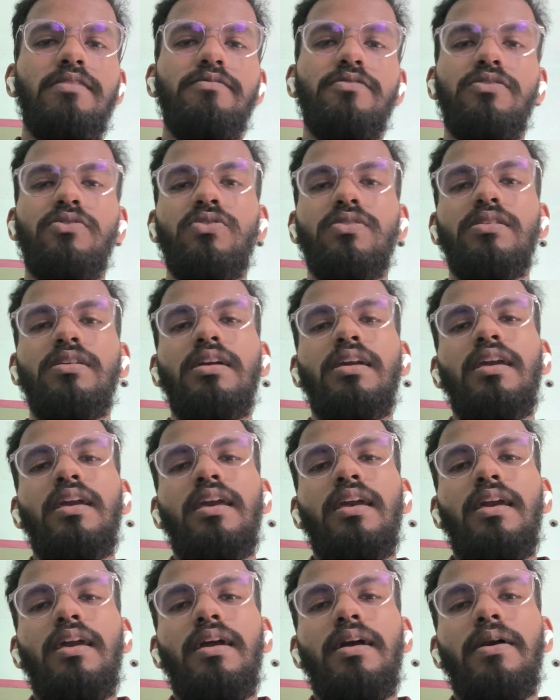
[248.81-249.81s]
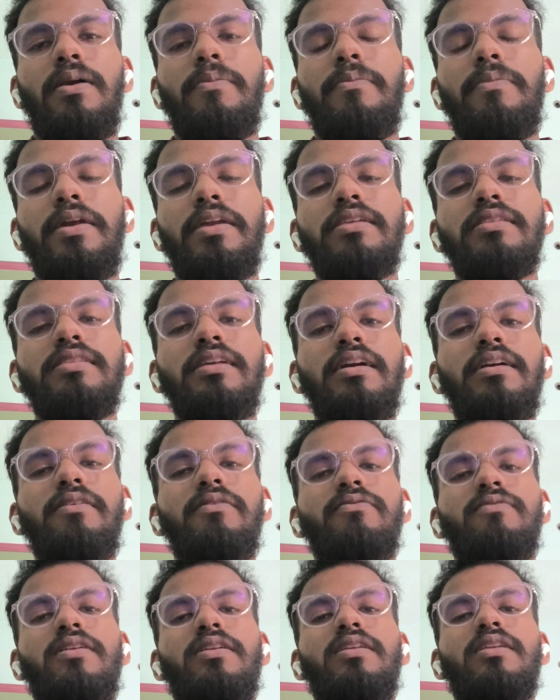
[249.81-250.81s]
for make the
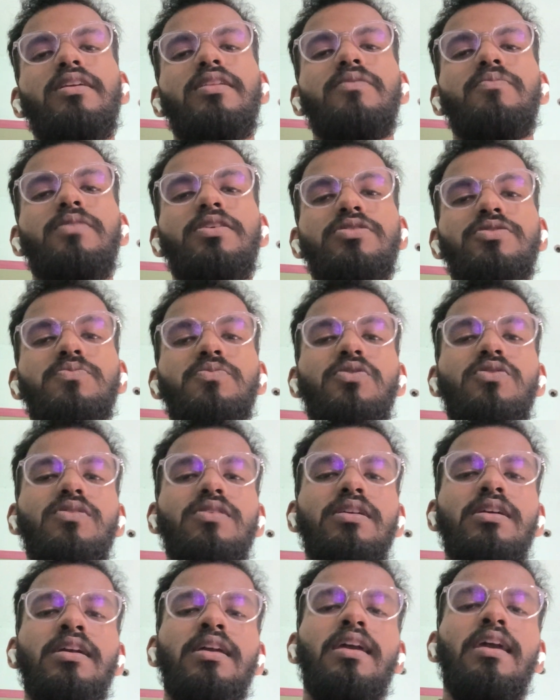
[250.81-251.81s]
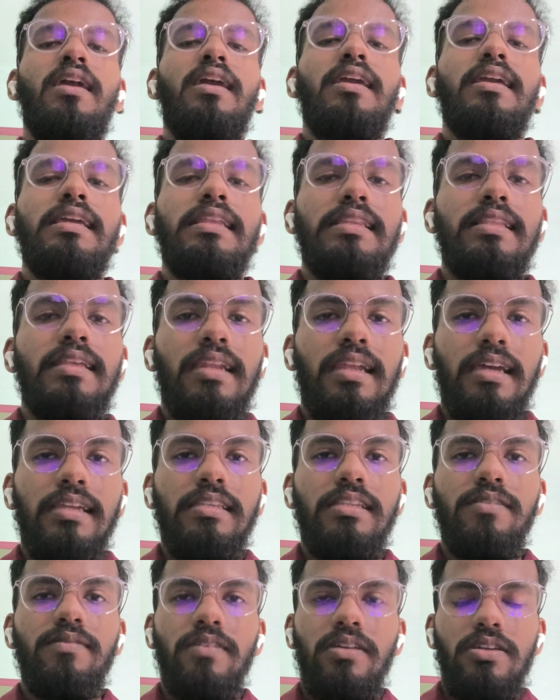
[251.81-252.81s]
front end much more
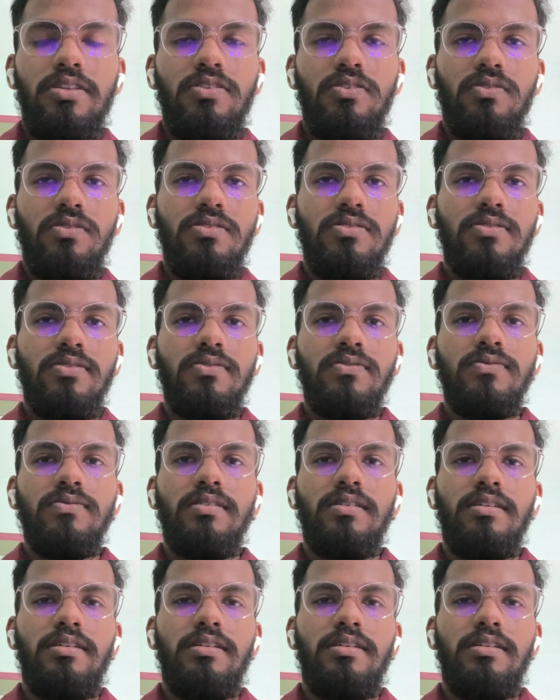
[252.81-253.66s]
interactive, and also